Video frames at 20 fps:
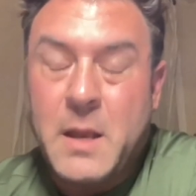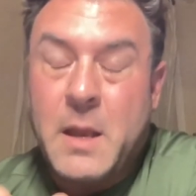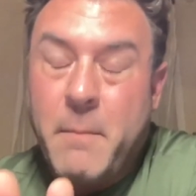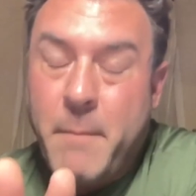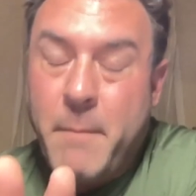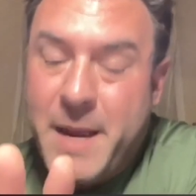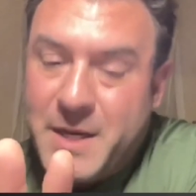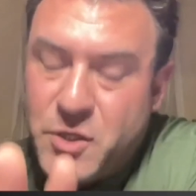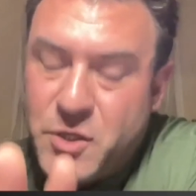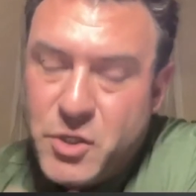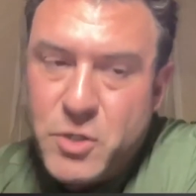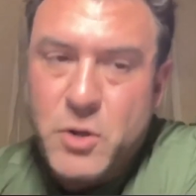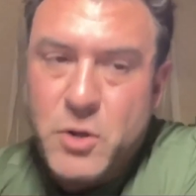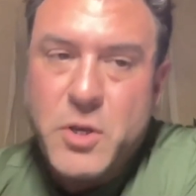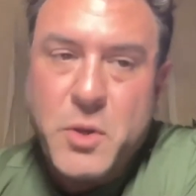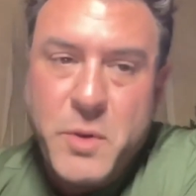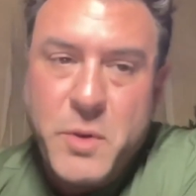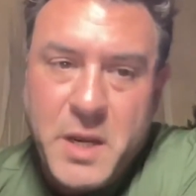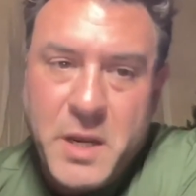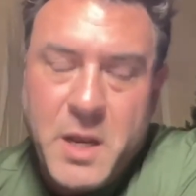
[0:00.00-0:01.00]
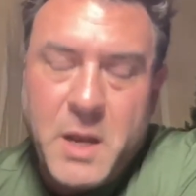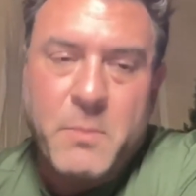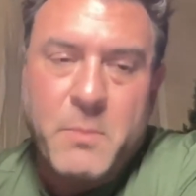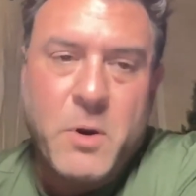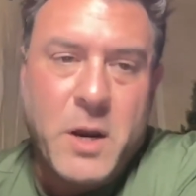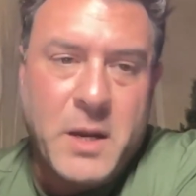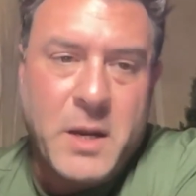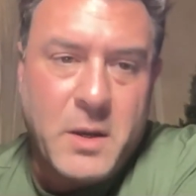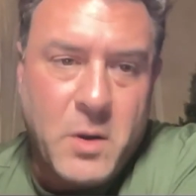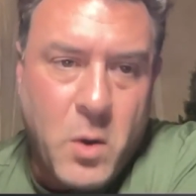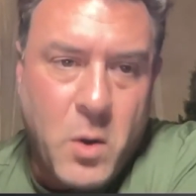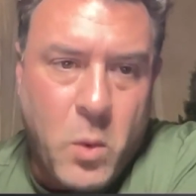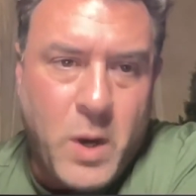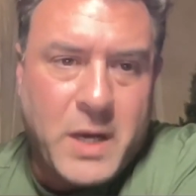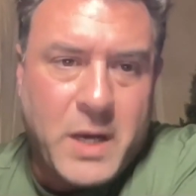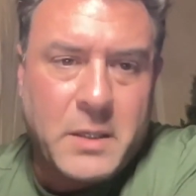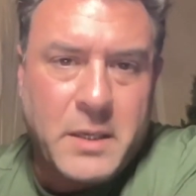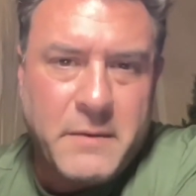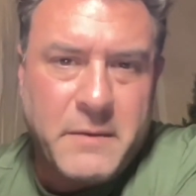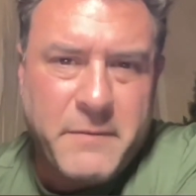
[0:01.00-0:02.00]
make sure you get upgraded
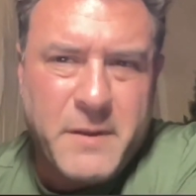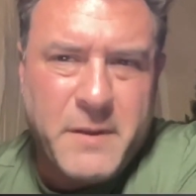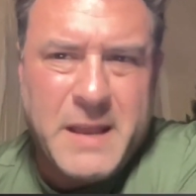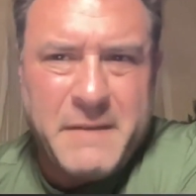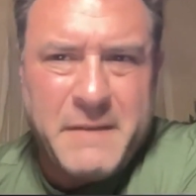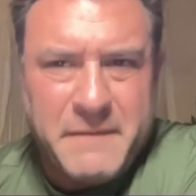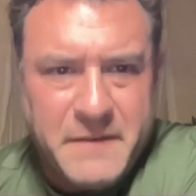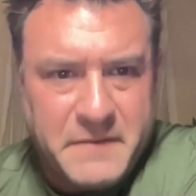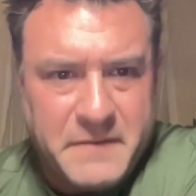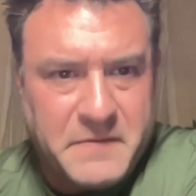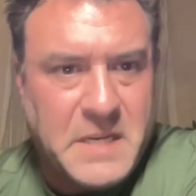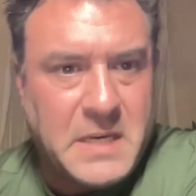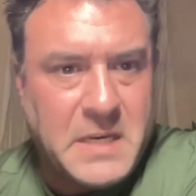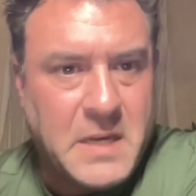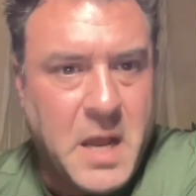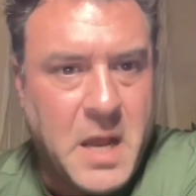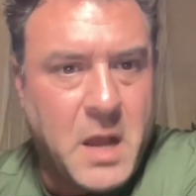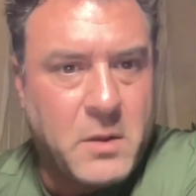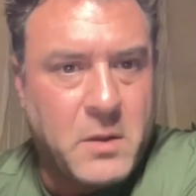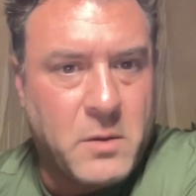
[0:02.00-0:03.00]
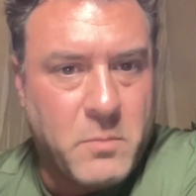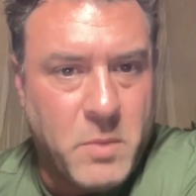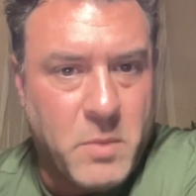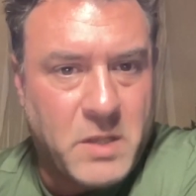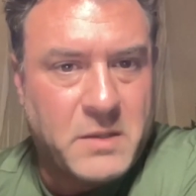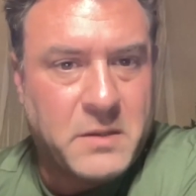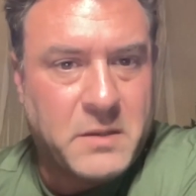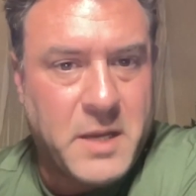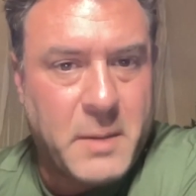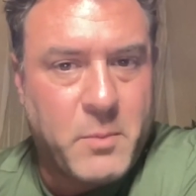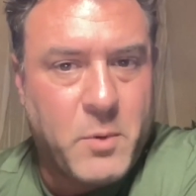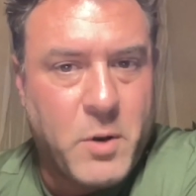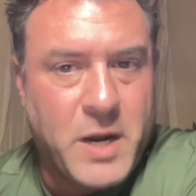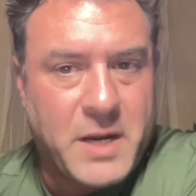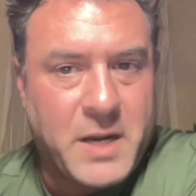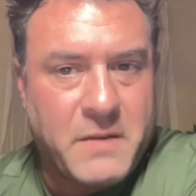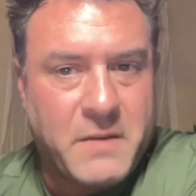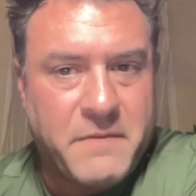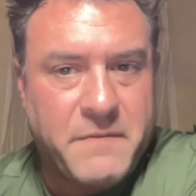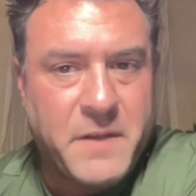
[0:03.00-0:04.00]
quickly for that $15 monthly
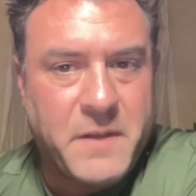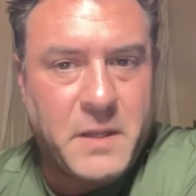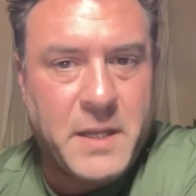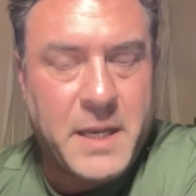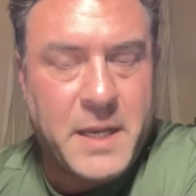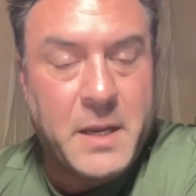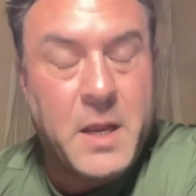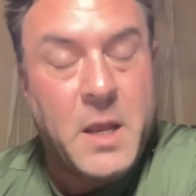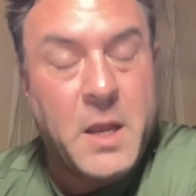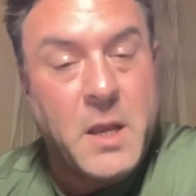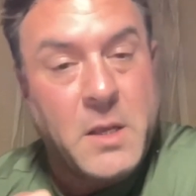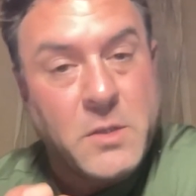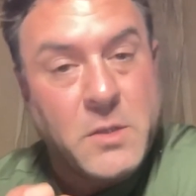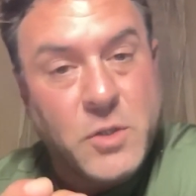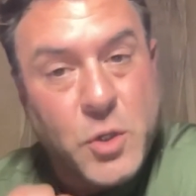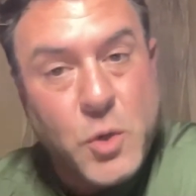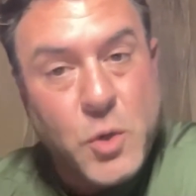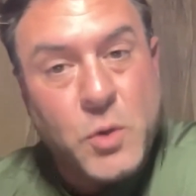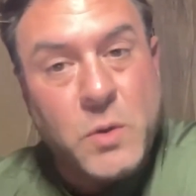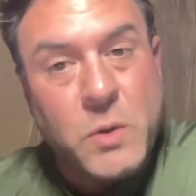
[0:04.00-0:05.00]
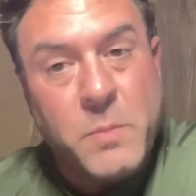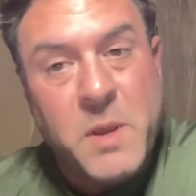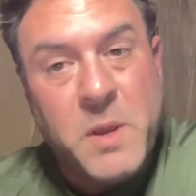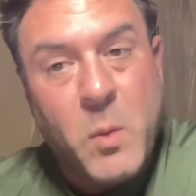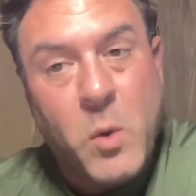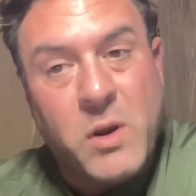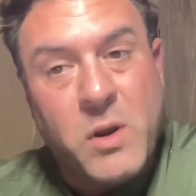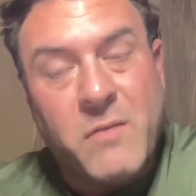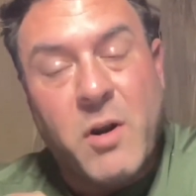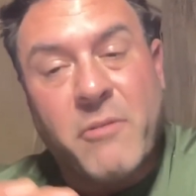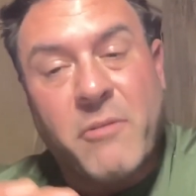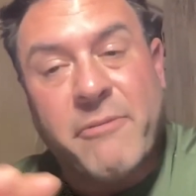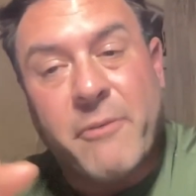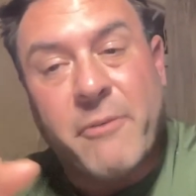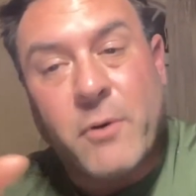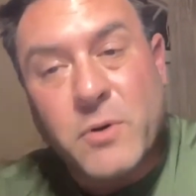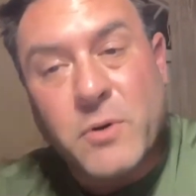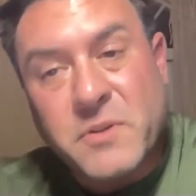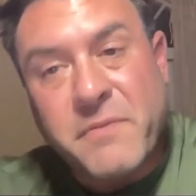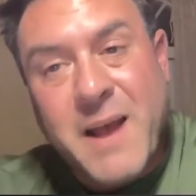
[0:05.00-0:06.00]
upgraded affiliate so you can be one of our
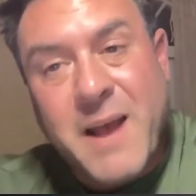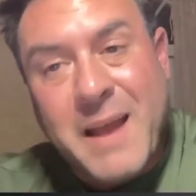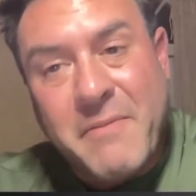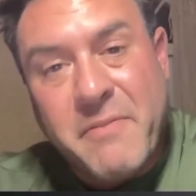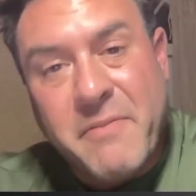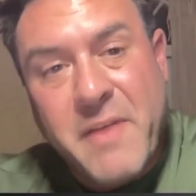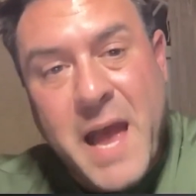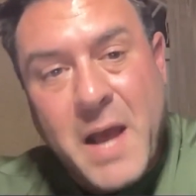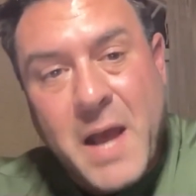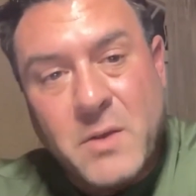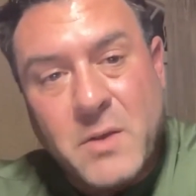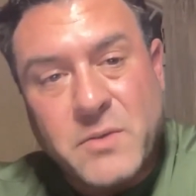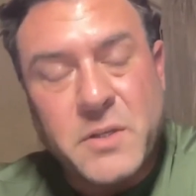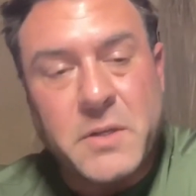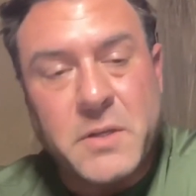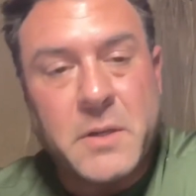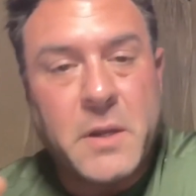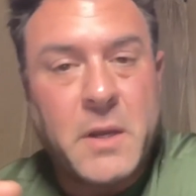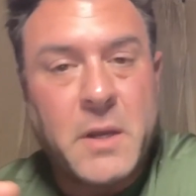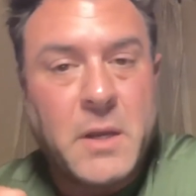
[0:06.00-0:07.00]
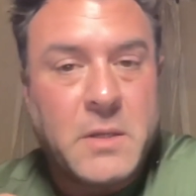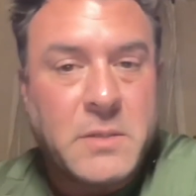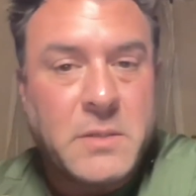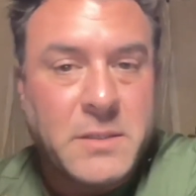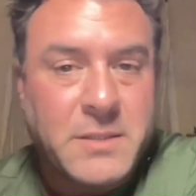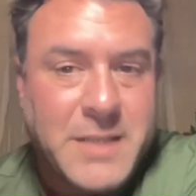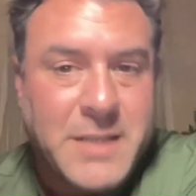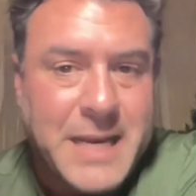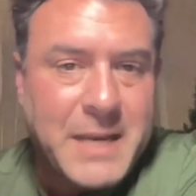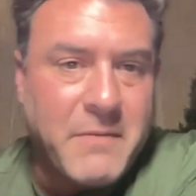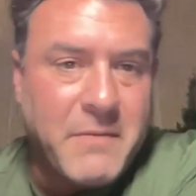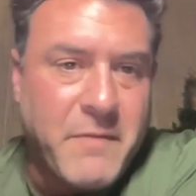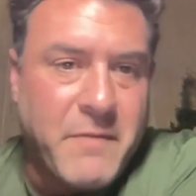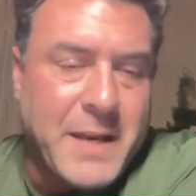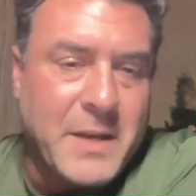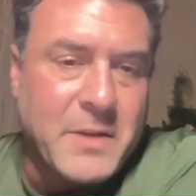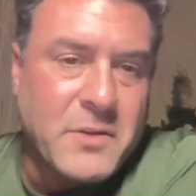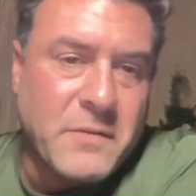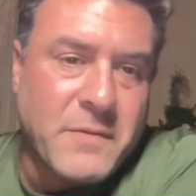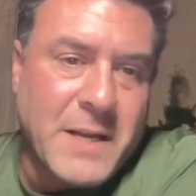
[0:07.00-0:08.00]
first 5,000 to take
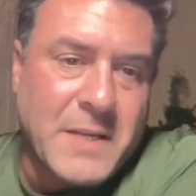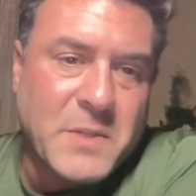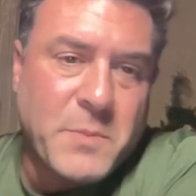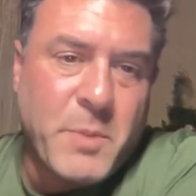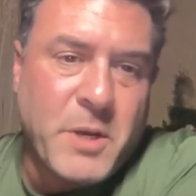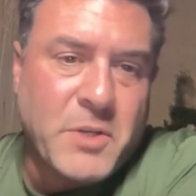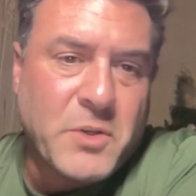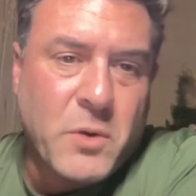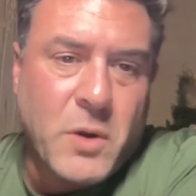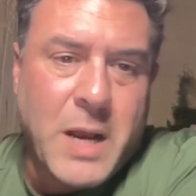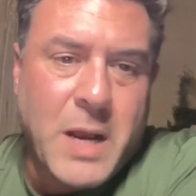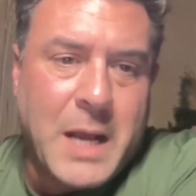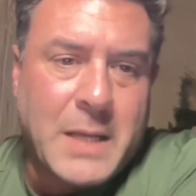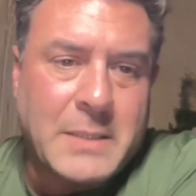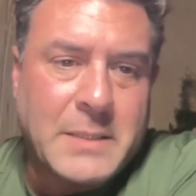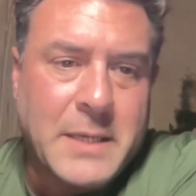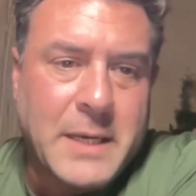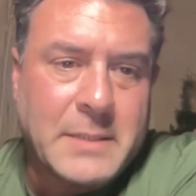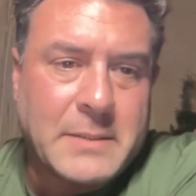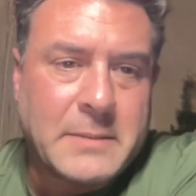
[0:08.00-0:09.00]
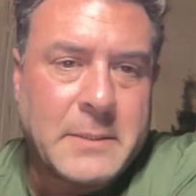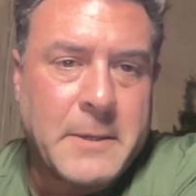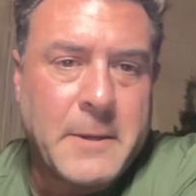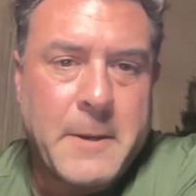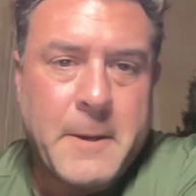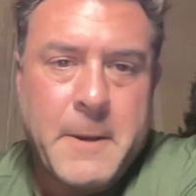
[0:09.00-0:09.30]
advantage of that special contest.